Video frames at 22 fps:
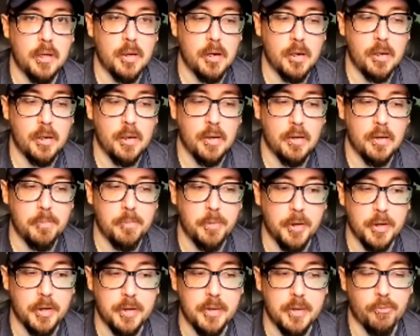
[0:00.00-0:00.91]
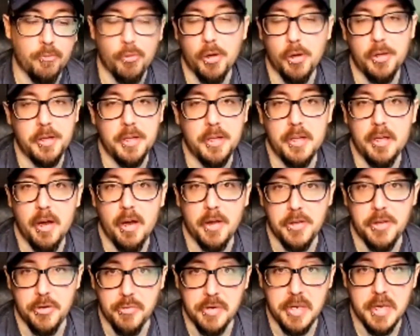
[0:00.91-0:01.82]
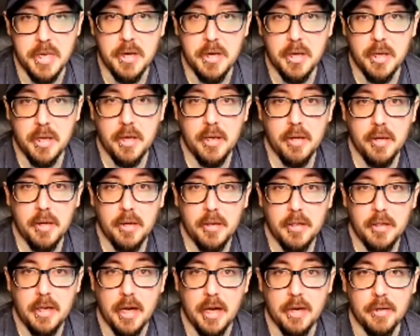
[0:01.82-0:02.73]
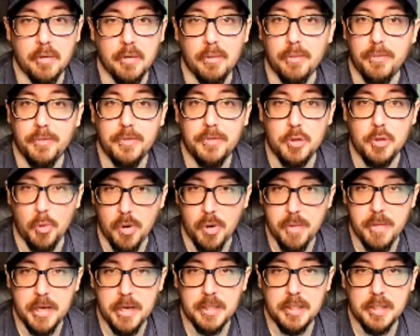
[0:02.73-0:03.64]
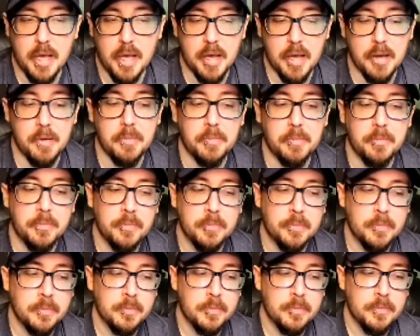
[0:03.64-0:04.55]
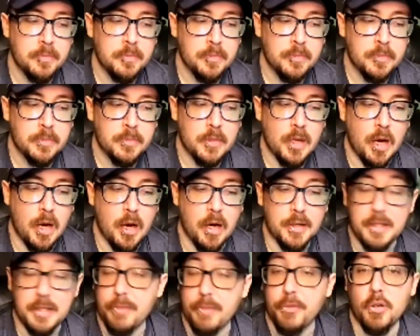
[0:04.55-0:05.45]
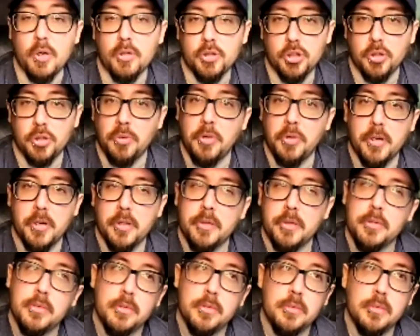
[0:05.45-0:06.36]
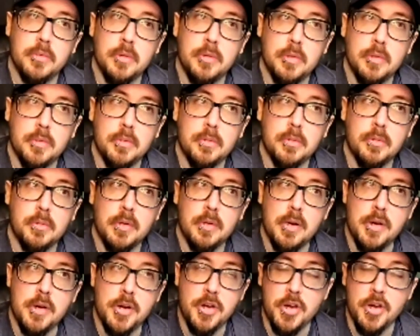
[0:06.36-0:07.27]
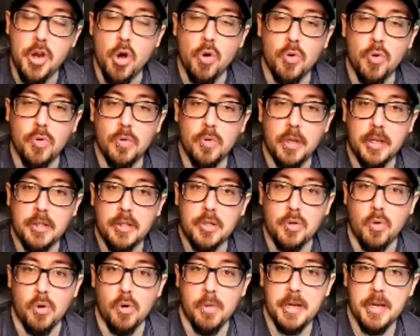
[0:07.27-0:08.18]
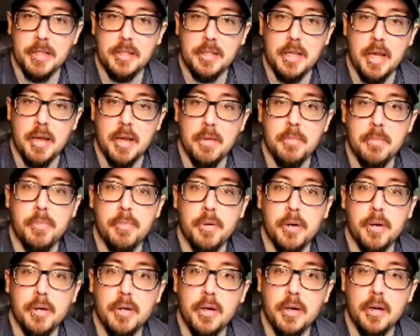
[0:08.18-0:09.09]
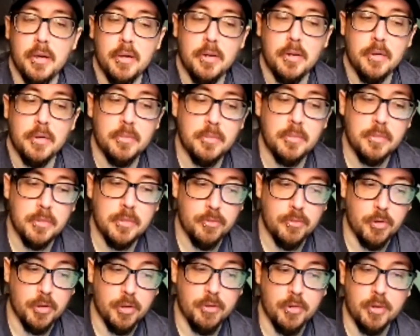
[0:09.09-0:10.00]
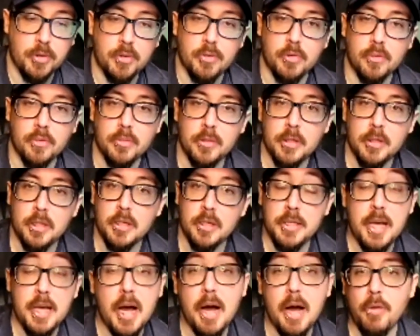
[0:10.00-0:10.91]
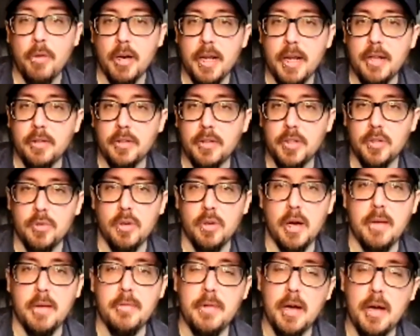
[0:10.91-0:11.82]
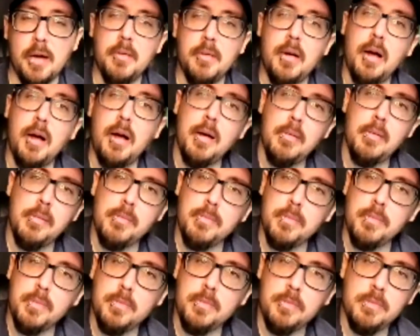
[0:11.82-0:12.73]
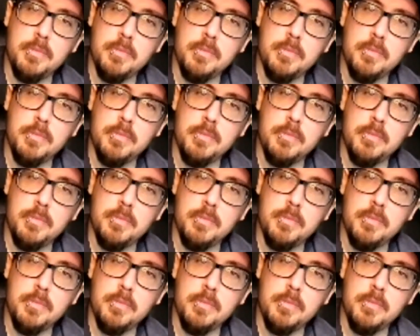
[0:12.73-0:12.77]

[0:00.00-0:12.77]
but really a unique kind of story-based game. Difficult shooter. No like score-based game, but really, really cool. Yeah, I want Halo 2. I'm